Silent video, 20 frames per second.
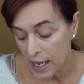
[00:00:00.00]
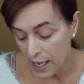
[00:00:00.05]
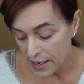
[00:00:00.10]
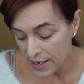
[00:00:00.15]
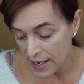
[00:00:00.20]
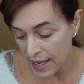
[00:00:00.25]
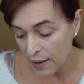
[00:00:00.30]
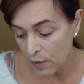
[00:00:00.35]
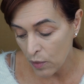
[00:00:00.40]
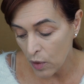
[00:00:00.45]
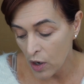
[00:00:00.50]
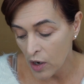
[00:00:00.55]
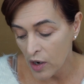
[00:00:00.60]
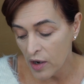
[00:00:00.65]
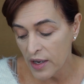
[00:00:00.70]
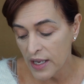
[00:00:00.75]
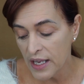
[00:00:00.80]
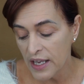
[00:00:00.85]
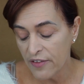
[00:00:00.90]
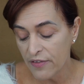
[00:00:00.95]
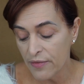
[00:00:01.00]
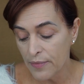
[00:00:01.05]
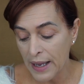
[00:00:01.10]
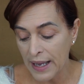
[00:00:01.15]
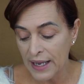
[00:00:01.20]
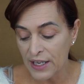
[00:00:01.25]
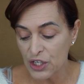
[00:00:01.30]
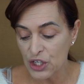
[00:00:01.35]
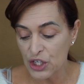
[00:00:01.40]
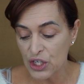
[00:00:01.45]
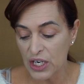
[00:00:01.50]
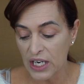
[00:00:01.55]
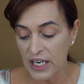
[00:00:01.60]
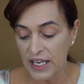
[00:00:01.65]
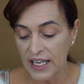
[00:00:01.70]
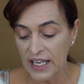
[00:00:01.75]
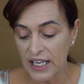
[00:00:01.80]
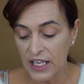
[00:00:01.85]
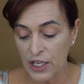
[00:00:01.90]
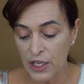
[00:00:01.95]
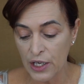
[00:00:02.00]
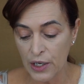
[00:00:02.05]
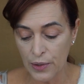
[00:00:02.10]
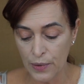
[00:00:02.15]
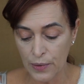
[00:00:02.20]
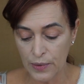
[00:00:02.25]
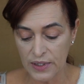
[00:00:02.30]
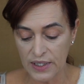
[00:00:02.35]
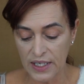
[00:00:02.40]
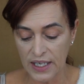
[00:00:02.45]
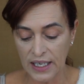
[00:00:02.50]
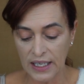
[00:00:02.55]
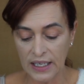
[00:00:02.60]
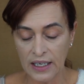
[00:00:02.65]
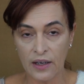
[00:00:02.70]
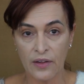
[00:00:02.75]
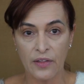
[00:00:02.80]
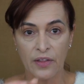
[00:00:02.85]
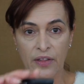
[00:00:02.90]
Now I'm actually using